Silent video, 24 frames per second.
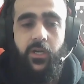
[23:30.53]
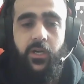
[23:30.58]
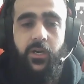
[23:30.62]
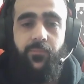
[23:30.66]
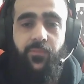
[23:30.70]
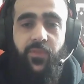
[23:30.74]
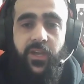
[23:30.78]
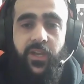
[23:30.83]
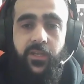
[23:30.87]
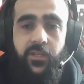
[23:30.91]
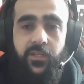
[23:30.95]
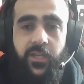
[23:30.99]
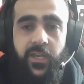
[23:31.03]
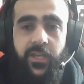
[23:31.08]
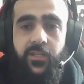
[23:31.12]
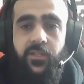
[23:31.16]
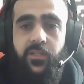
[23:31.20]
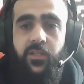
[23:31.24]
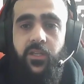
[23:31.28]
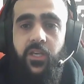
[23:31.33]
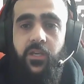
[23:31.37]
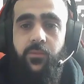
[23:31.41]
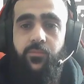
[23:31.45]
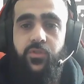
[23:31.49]
and
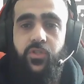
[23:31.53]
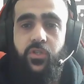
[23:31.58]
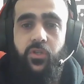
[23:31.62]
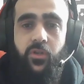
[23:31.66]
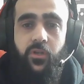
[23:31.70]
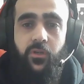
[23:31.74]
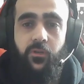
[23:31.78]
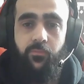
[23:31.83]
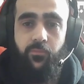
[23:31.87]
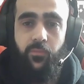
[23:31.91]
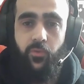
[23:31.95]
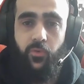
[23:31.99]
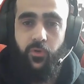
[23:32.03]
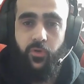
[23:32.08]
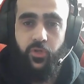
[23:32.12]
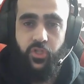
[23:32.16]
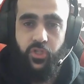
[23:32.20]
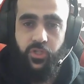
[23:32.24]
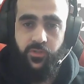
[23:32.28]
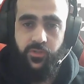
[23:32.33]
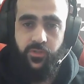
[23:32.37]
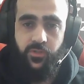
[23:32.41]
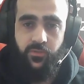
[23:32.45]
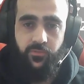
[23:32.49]
gatekeep certain
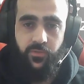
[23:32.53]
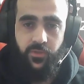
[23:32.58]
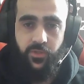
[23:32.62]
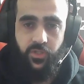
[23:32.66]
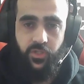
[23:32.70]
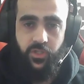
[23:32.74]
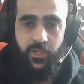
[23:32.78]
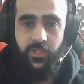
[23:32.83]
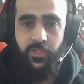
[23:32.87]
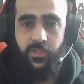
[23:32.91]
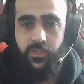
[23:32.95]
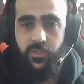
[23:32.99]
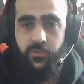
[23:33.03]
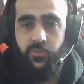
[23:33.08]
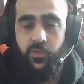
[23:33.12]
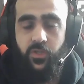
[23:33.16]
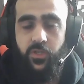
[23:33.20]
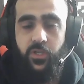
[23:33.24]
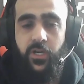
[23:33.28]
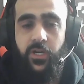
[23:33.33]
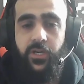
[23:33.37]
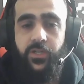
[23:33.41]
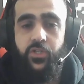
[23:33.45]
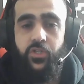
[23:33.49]
portions and functionalities of your
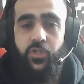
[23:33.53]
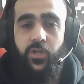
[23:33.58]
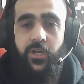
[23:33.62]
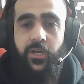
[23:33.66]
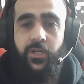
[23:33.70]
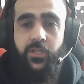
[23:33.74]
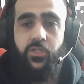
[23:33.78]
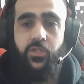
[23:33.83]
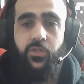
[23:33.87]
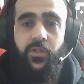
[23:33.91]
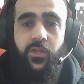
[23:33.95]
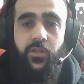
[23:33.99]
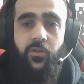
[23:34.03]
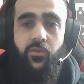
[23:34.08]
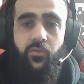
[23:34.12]
contract so that